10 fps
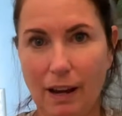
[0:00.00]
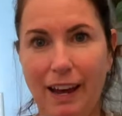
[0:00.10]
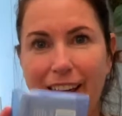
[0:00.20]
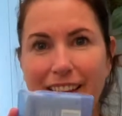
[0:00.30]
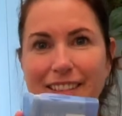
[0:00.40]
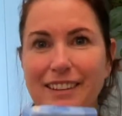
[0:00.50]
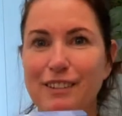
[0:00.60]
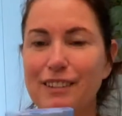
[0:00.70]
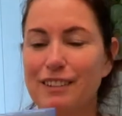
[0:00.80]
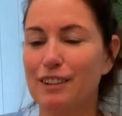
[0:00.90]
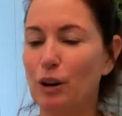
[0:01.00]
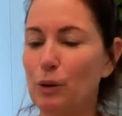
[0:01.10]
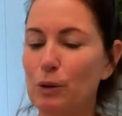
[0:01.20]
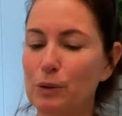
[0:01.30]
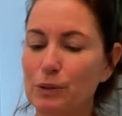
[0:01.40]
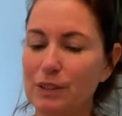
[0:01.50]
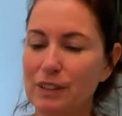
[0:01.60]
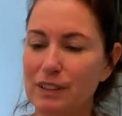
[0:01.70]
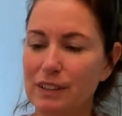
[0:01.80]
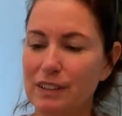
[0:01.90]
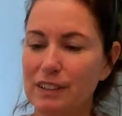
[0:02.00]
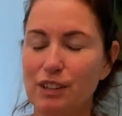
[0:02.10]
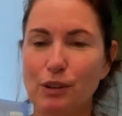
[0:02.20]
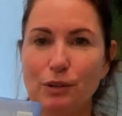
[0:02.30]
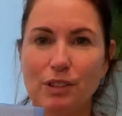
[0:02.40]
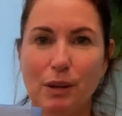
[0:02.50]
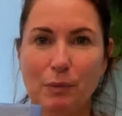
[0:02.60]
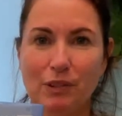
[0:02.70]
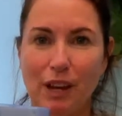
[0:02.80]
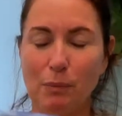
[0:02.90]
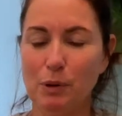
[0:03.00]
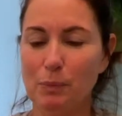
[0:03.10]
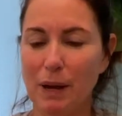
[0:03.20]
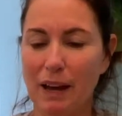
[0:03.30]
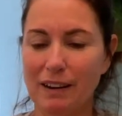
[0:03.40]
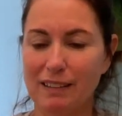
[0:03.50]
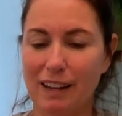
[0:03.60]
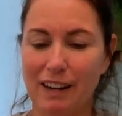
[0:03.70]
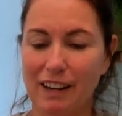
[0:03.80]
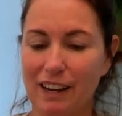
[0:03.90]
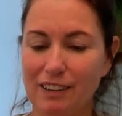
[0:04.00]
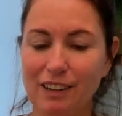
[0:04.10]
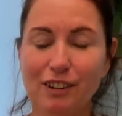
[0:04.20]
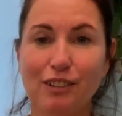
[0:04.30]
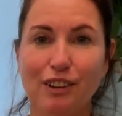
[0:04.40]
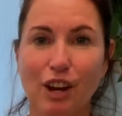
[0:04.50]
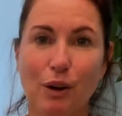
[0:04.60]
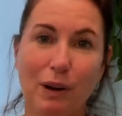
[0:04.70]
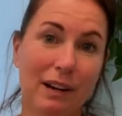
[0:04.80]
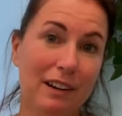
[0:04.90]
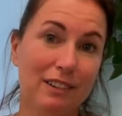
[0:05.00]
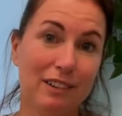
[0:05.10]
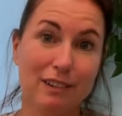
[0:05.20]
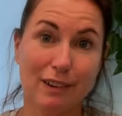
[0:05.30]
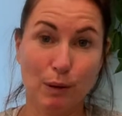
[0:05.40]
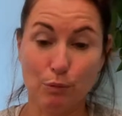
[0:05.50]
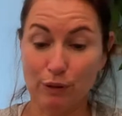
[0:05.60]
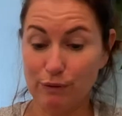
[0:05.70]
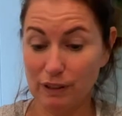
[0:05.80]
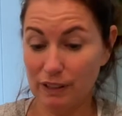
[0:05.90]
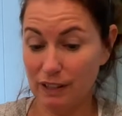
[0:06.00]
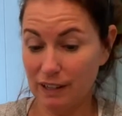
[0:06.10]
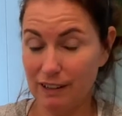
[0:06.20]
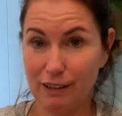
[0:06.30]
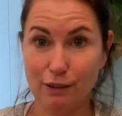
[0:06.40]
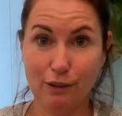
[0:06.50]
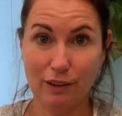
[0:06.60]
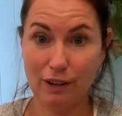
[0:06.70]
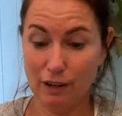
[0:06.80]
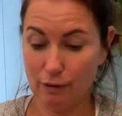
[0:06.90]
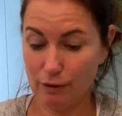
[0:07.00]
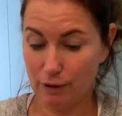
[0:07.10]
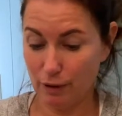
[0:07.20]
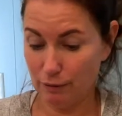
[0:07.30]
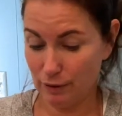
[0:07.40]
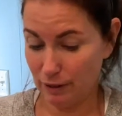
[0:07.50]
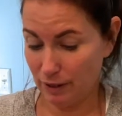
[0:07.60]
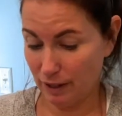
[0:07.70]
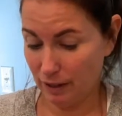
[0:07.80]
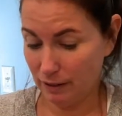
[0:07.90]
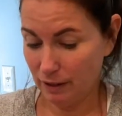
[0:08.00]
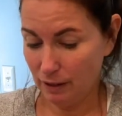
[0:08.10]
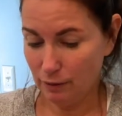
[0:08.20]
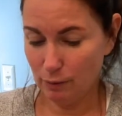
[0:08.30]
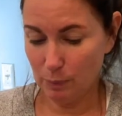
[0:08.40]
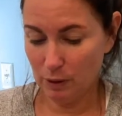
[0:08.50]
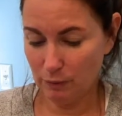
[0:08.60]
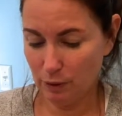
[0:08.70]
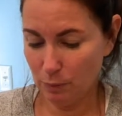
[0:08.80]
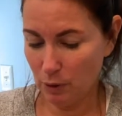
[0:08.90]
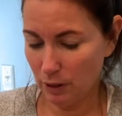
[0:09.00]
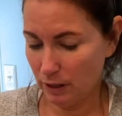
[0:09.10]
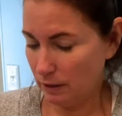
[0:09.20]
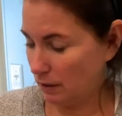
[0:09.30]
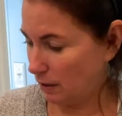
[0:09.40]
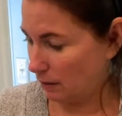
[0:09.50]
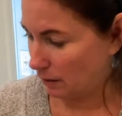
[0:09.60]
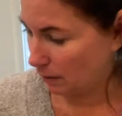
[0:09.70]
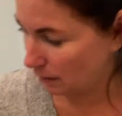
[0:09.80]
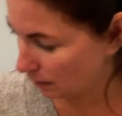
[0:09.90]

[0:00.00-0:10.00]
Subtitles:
This is an old Q-tip sample pack that I got years ago, and I just keep refilling it and using it over and over again. So we'll put a few more in here,